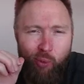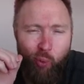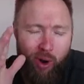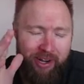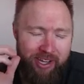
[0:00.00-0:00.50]

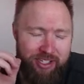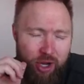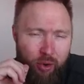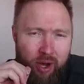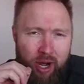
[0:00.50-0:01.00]
What is
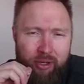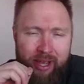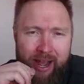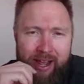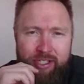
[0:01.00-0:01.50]
going on, you
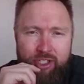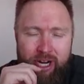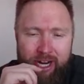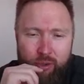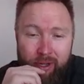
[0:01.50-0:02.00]
guys?
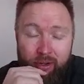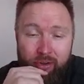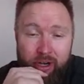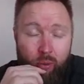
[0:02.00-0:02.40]
Joshua Elder here.